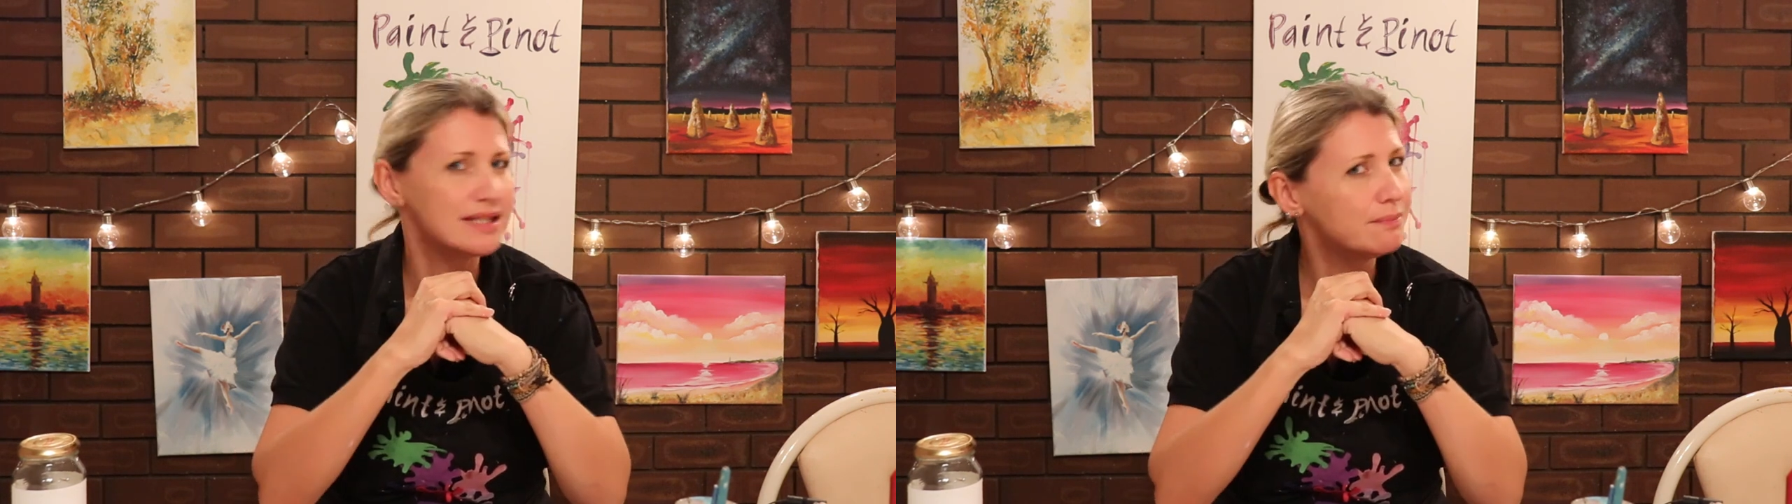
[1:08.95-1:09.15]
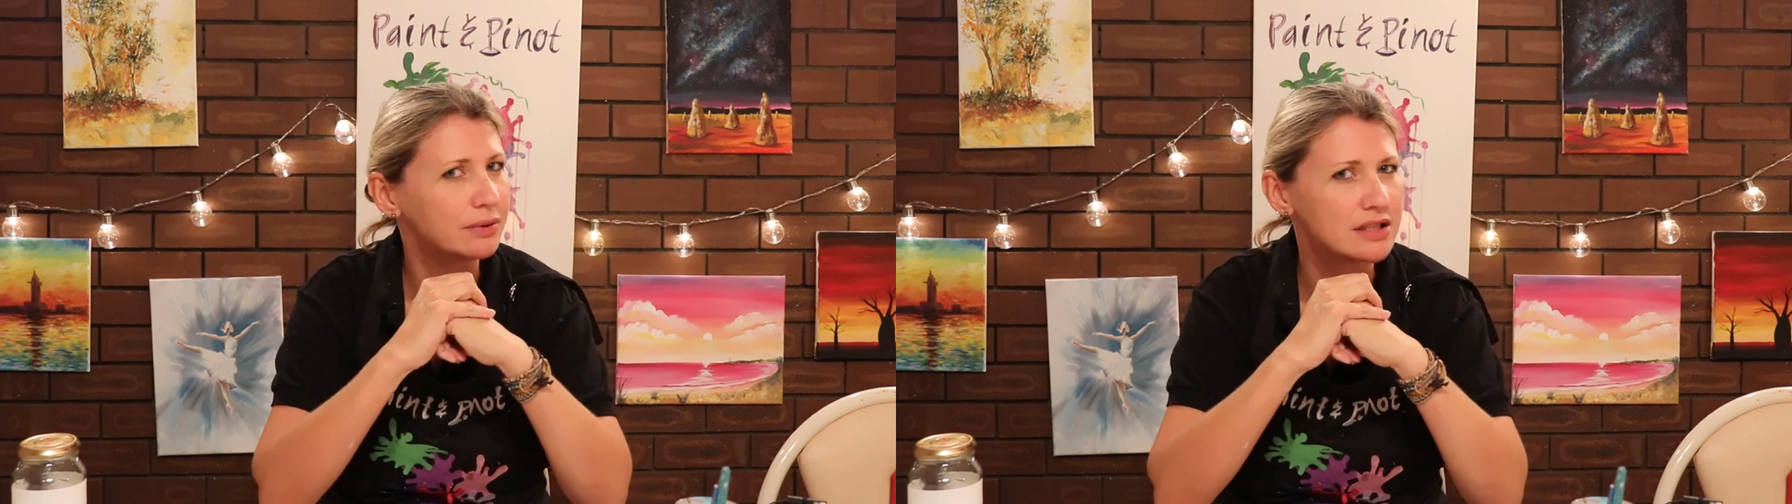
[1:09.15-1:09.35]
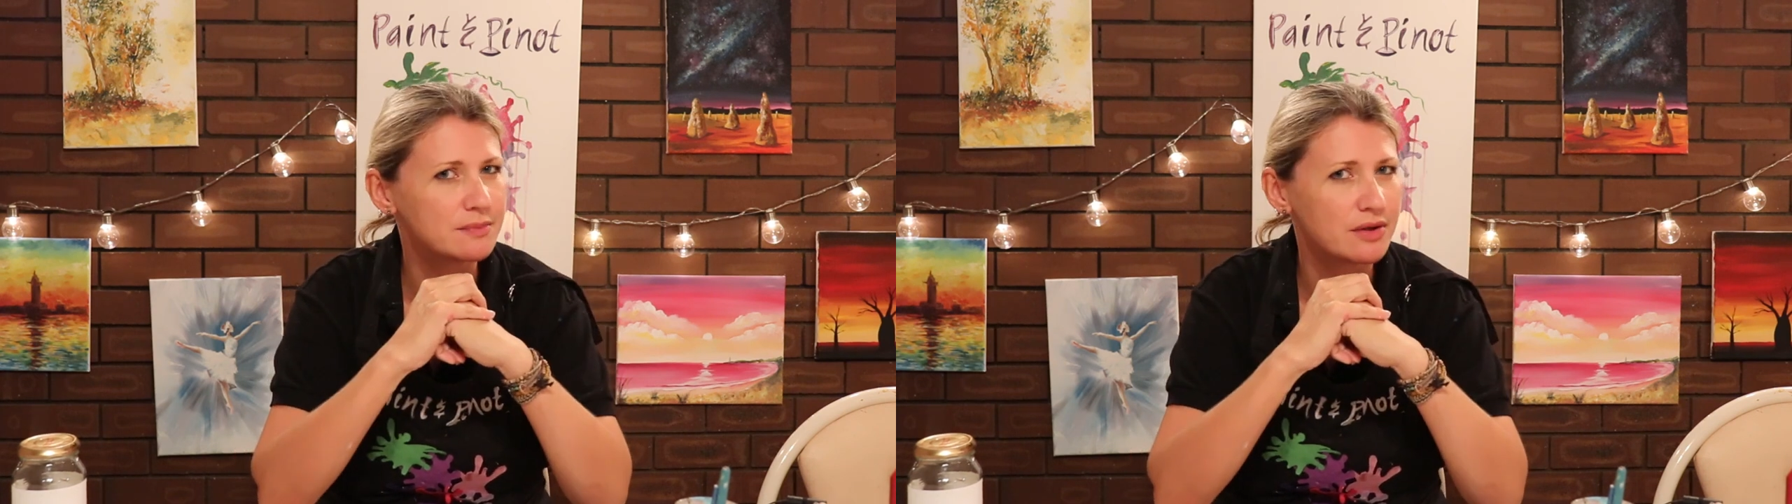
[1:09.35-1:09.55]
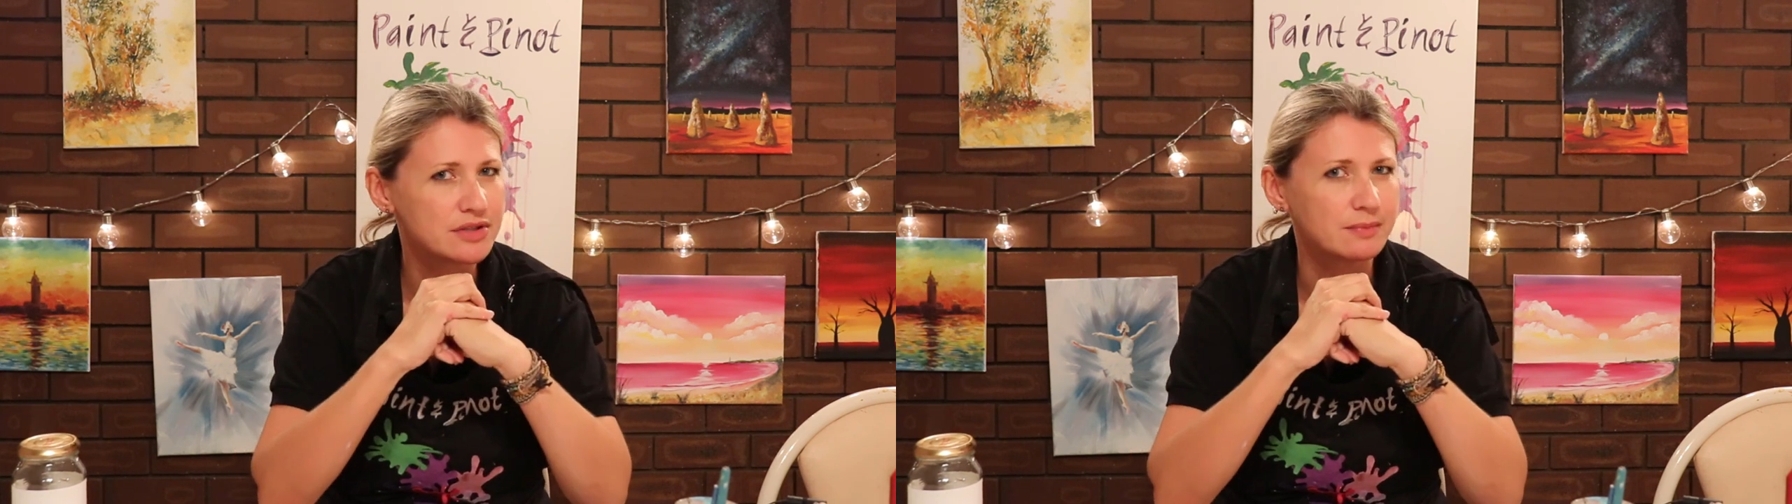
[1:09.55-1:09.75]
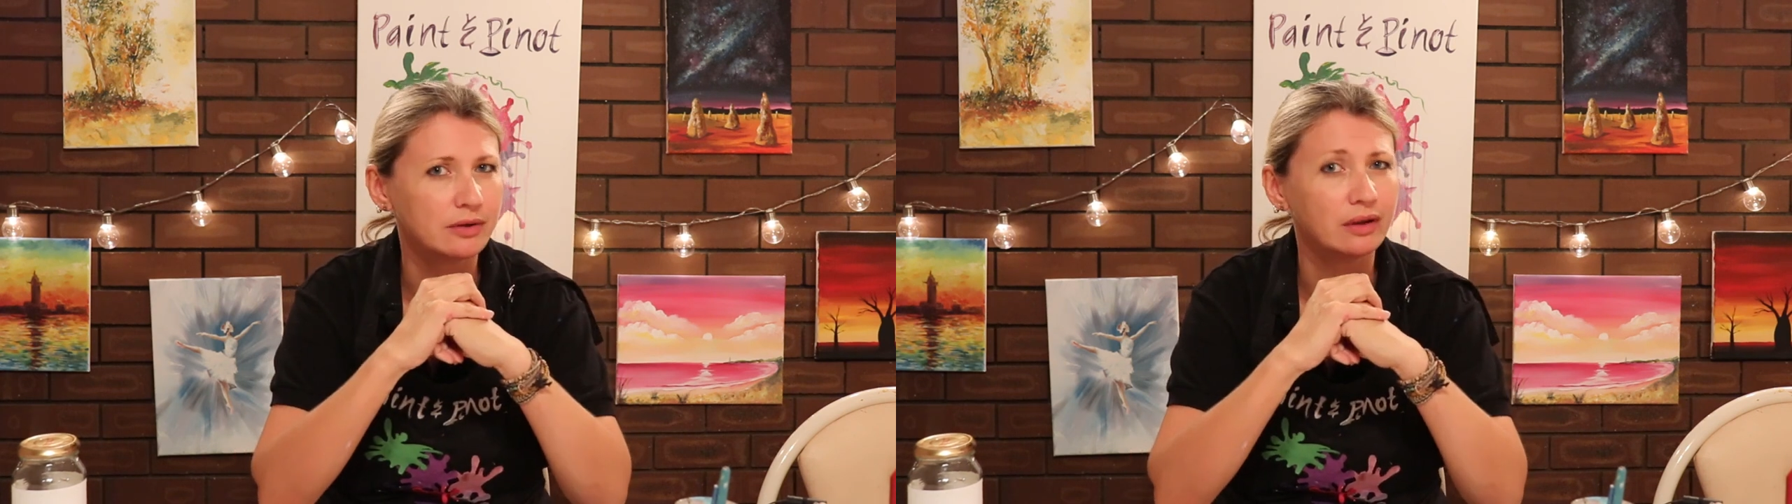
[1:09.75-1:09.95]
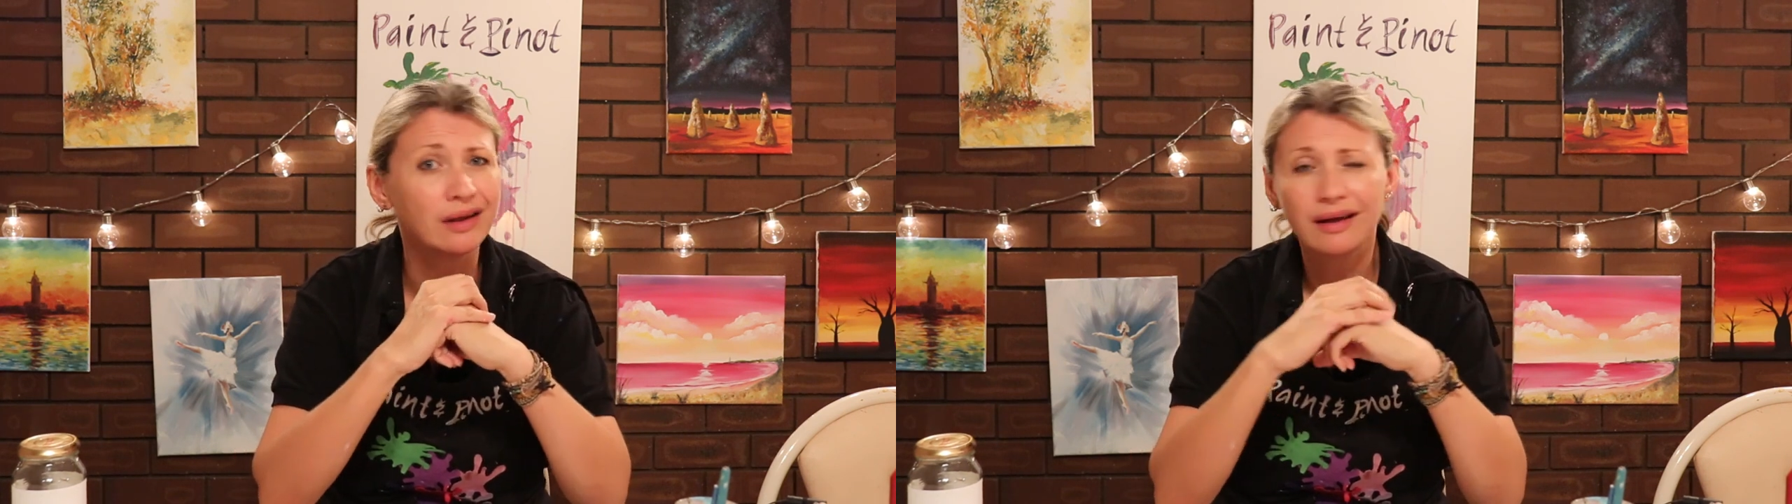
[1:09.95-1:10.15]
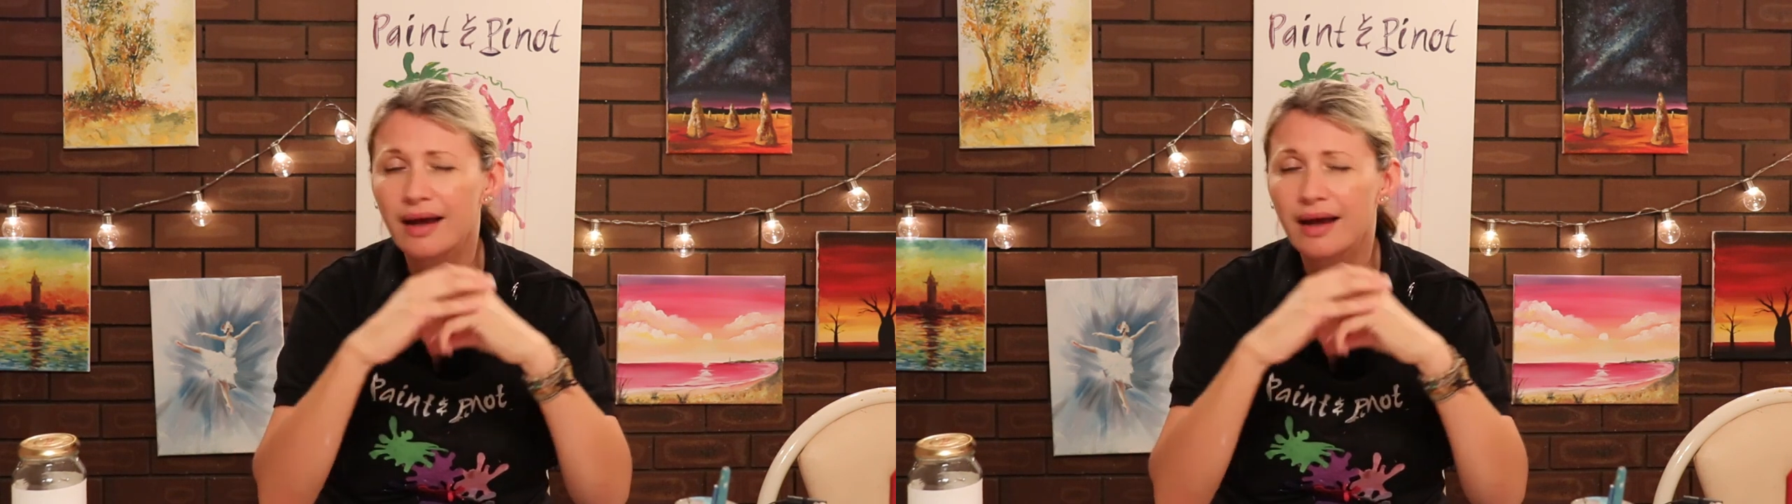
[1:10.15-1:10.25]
simple as possible,